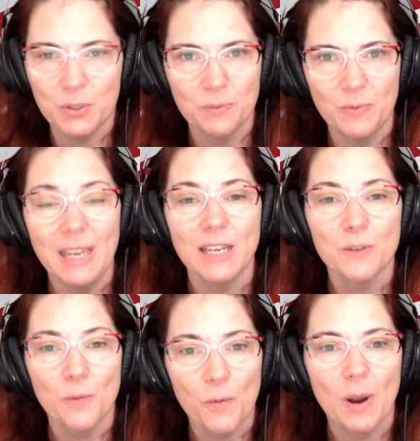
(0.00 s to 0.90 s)
things
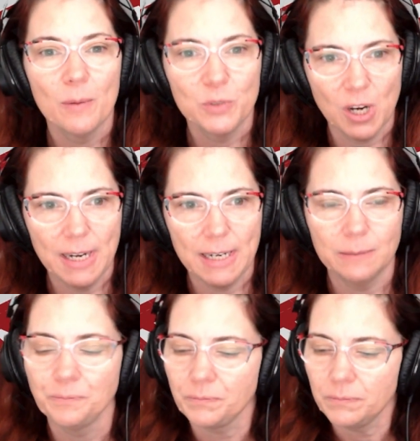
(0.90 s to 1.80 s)
from China.
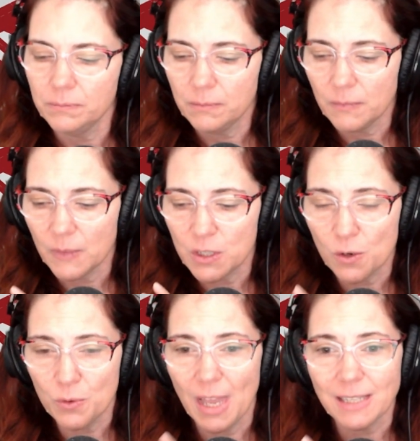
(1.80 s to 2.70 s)

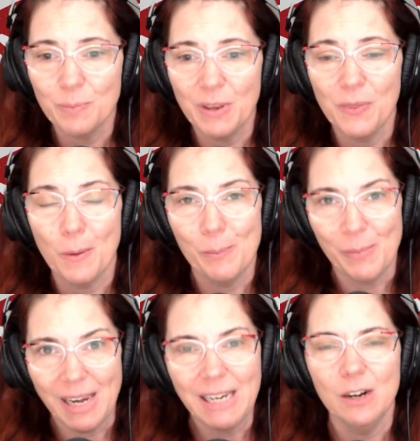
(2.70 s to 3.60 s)
So that's been the
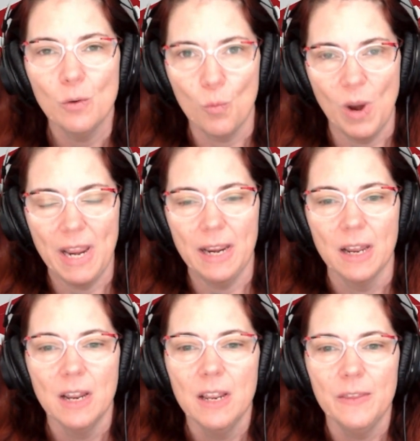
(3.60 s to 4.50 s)
main way
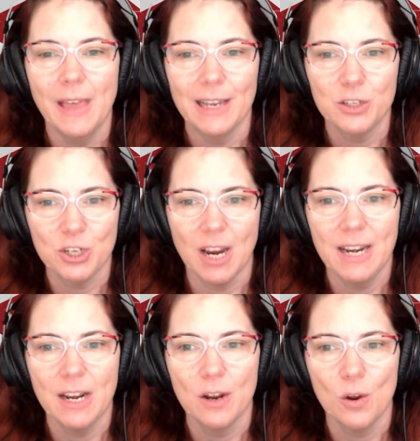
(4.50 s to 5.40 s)
that
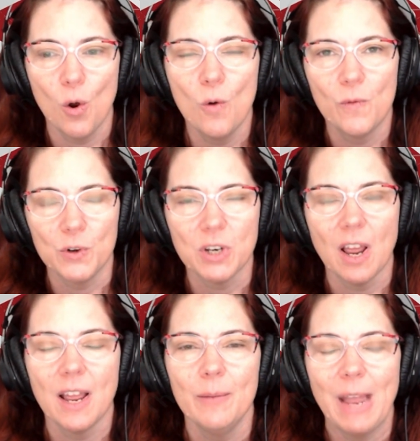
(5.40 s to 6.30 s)
China over
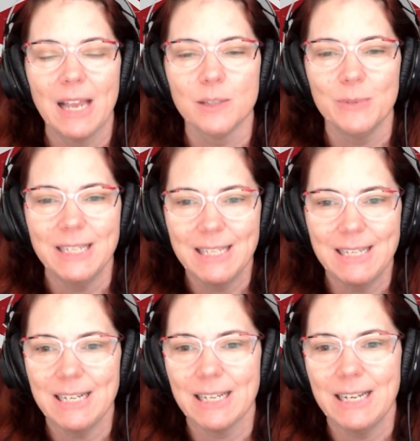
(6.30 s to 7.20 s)
time has been
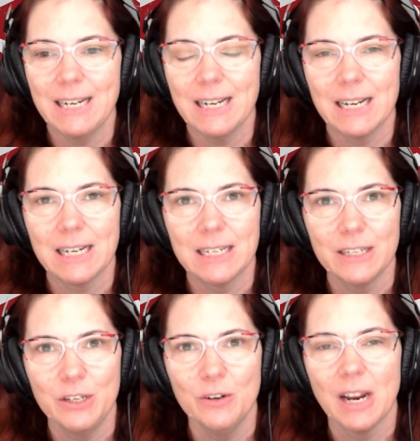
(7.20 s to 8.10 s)
stealing
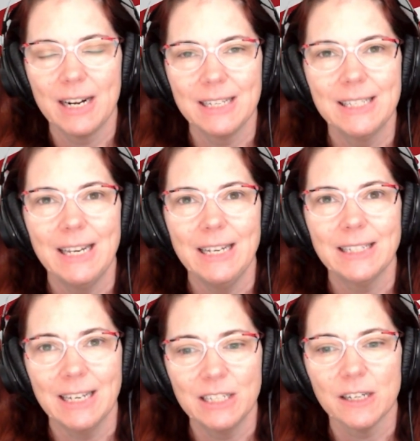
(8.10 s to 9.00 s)
United States
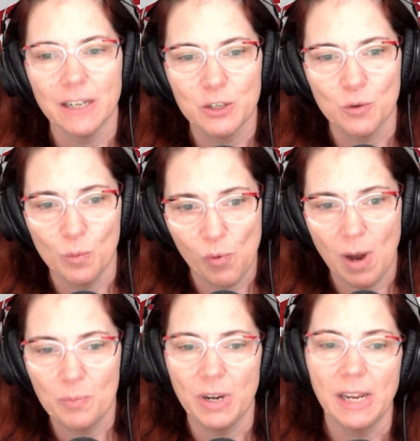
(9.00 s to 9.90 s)
intellectual
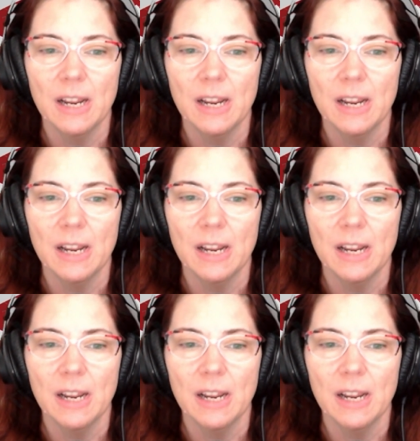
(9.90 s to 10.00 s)
property.